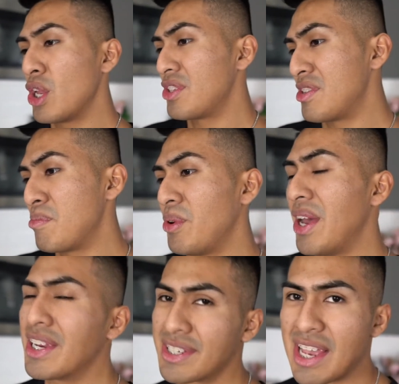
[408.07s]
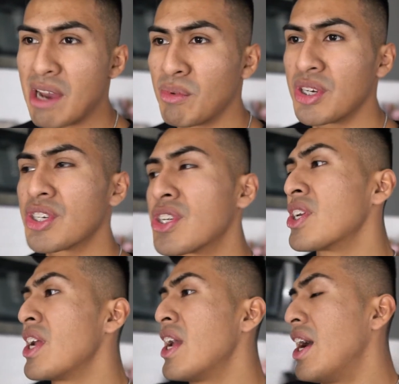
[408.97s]
simple egg
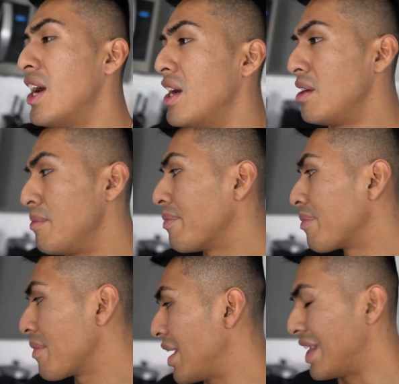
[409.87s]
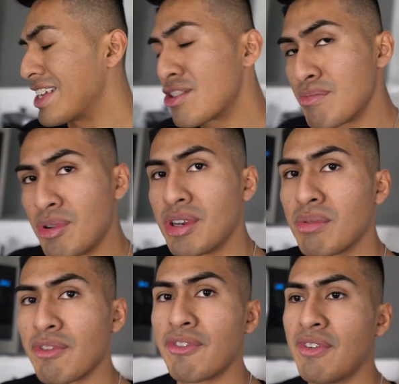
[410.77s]
sandwich. And that's the beauty
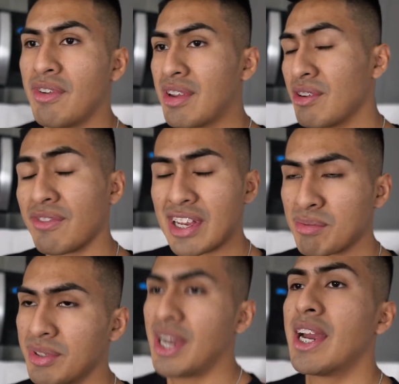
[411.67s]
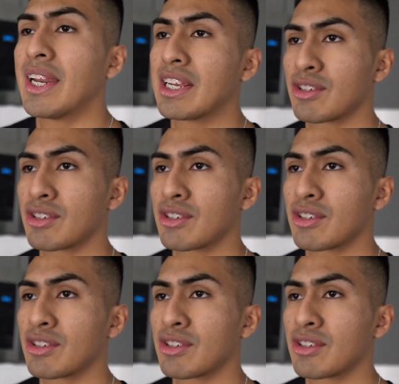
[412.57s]
with, you know, flexible dieting.